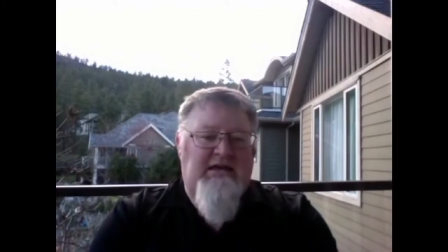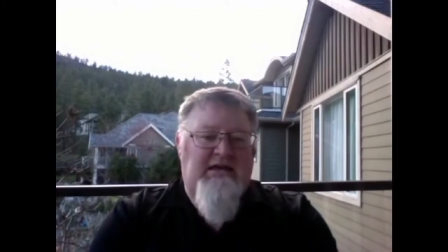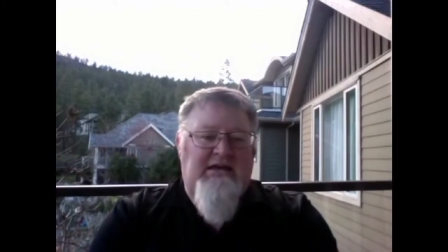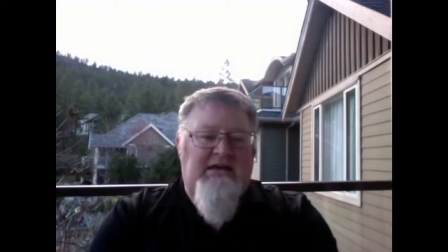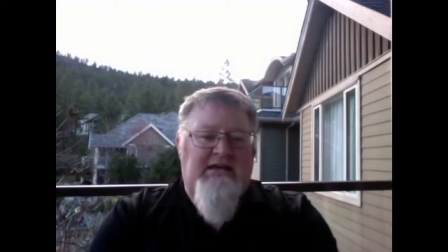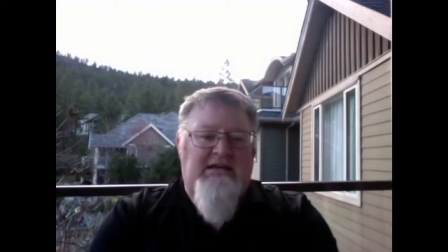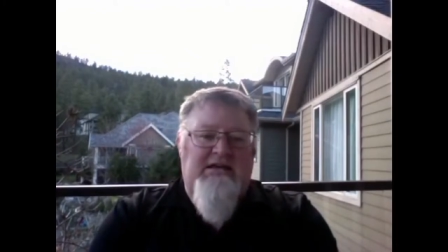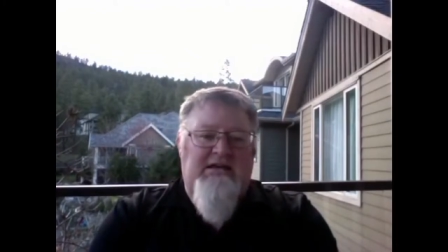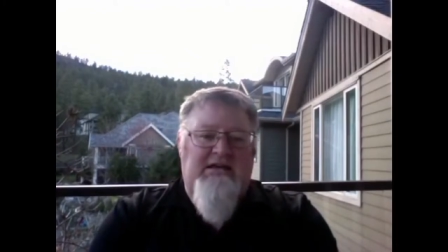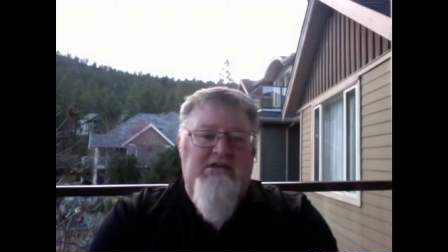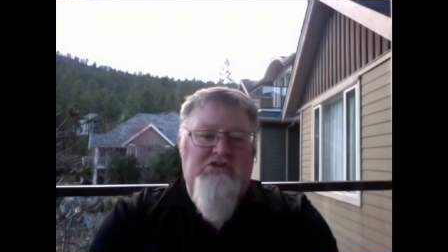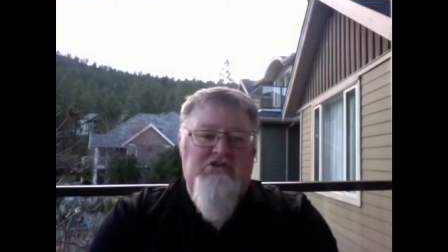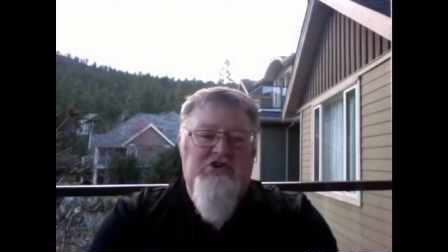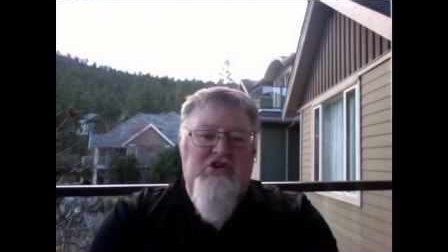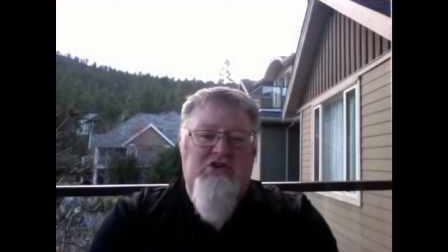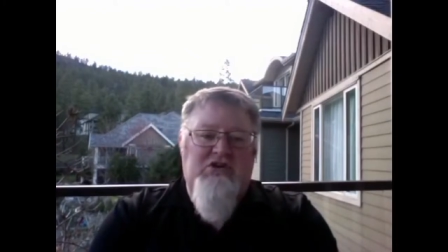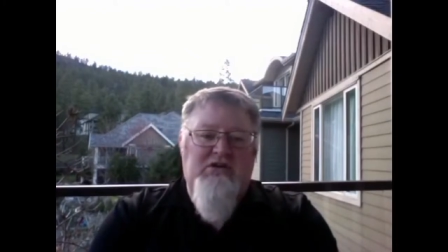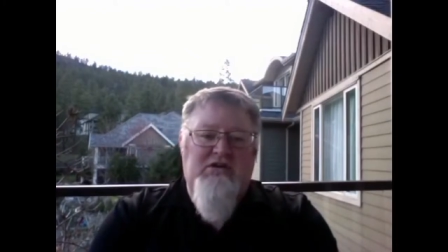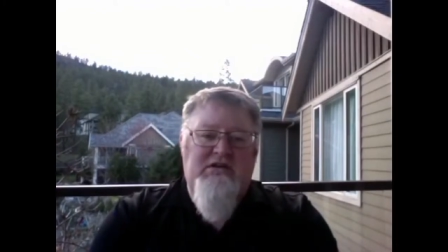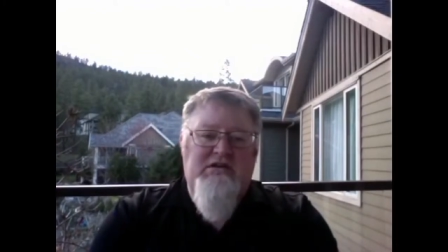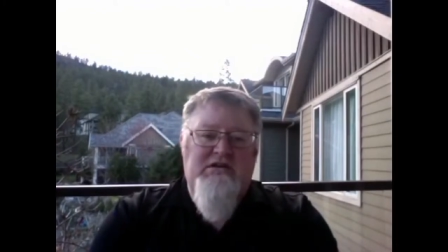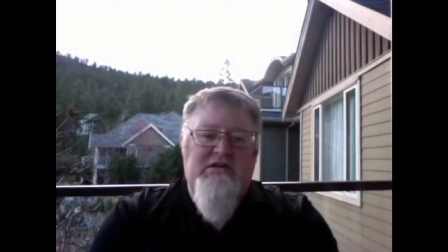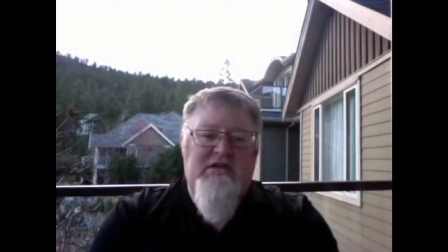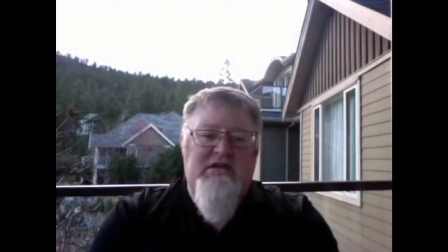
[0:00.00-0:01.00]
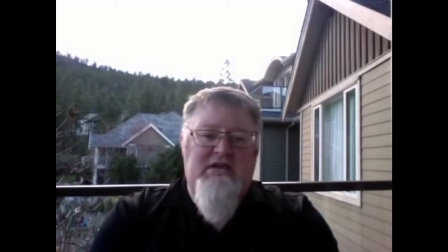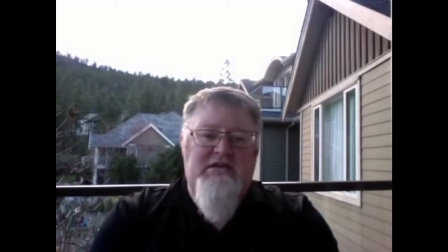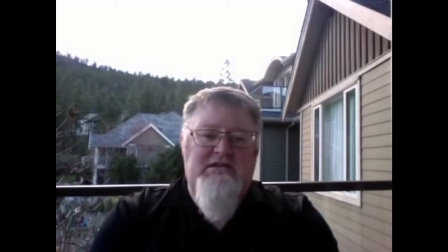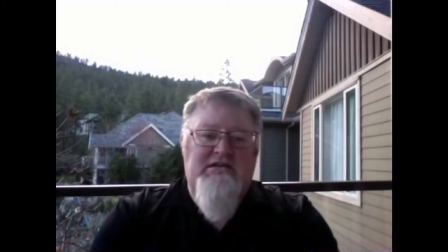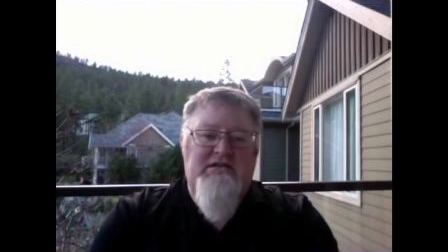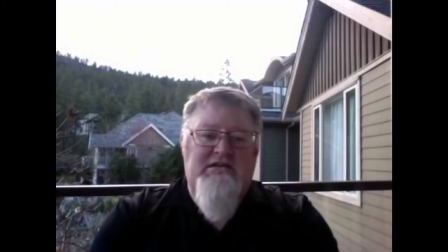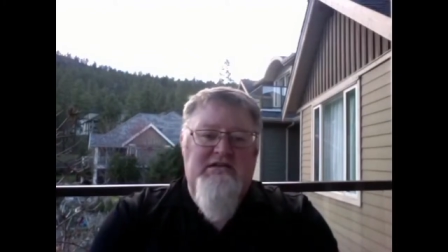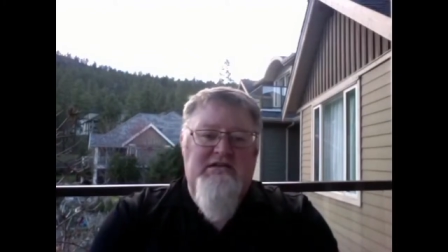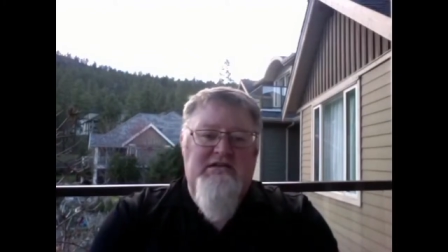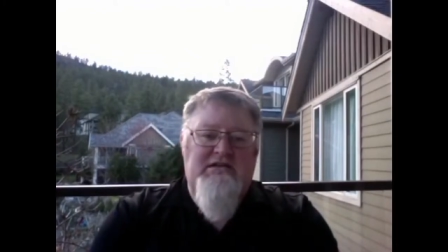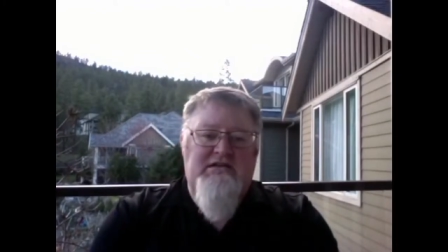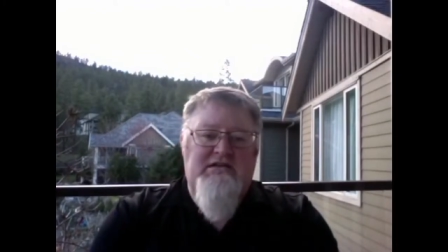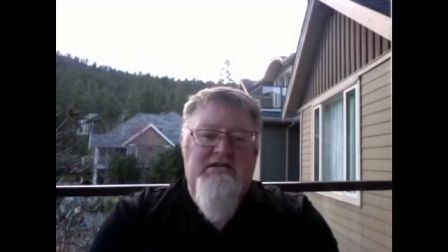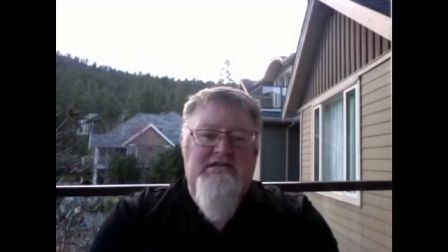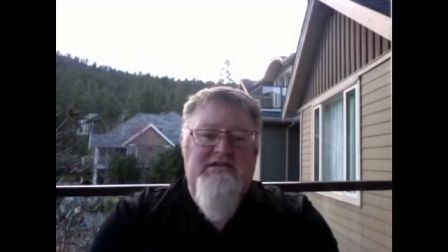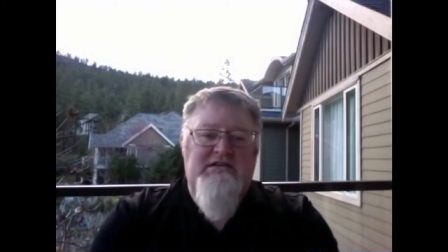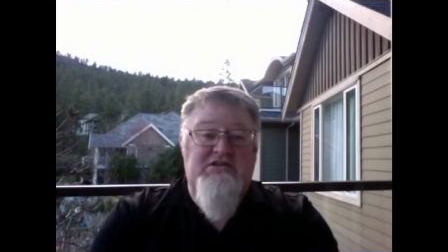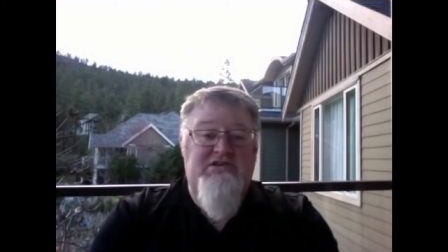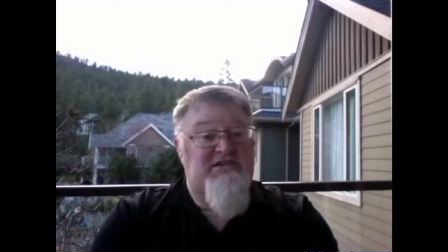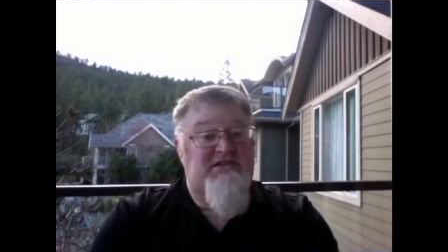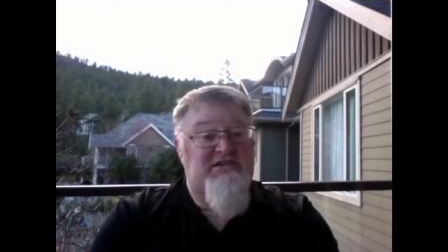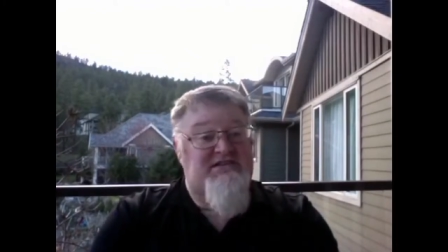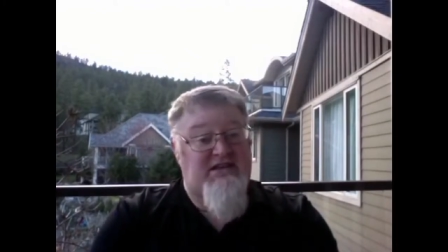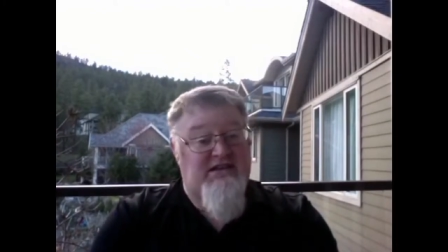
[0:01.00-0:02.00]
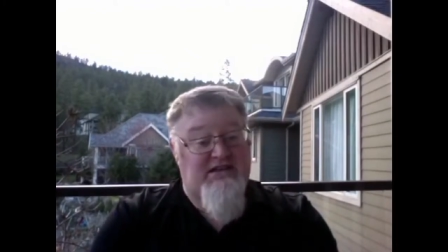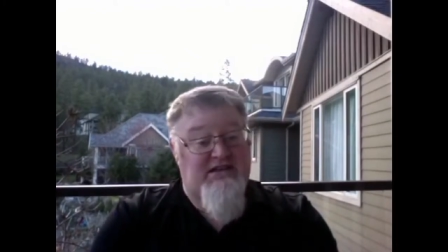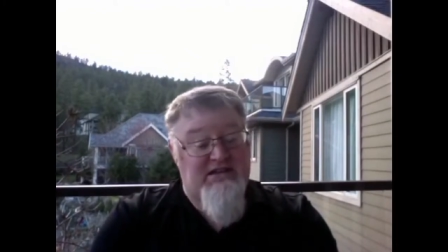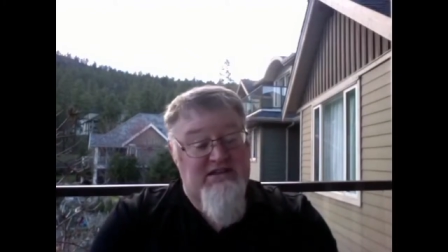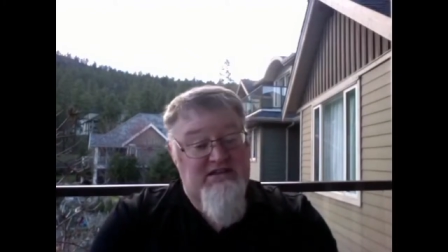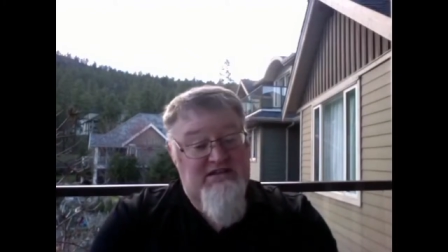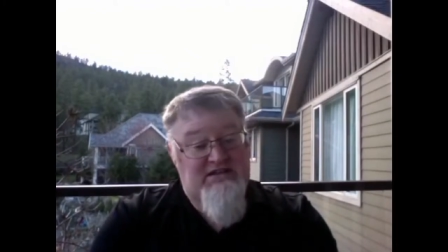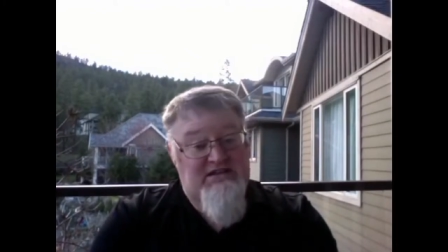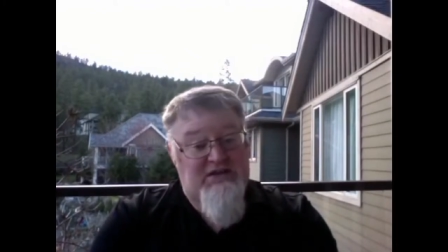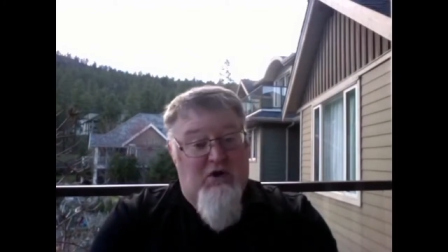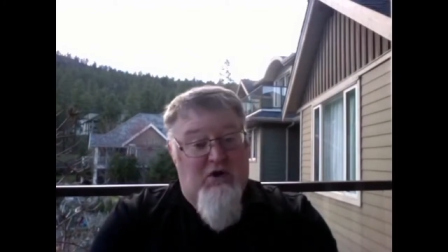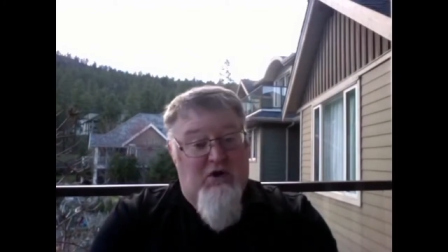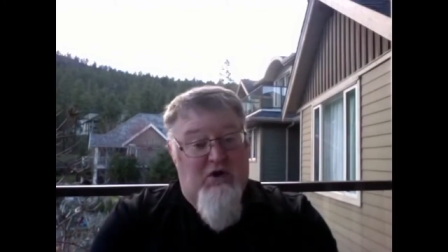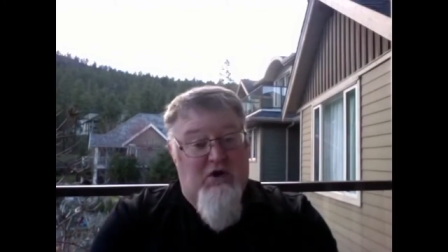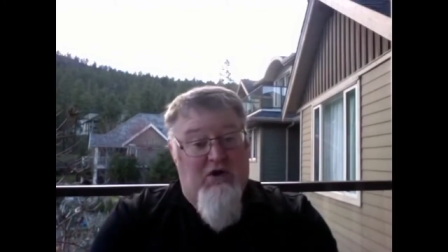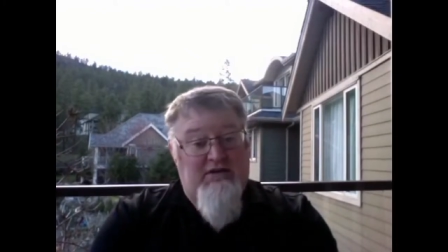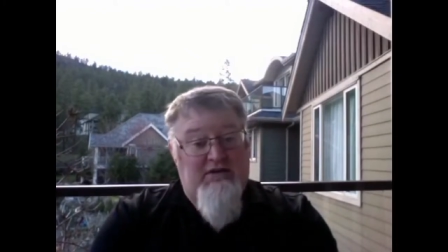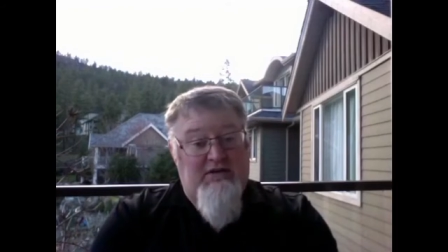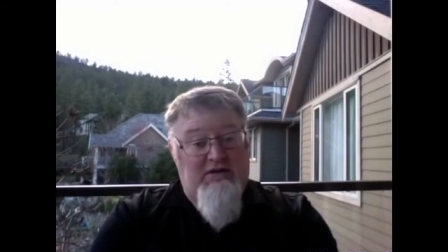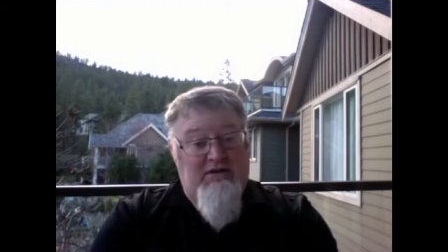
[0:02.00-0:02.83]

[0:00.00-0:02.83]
that John uh, sees Jesus as at least a prophet.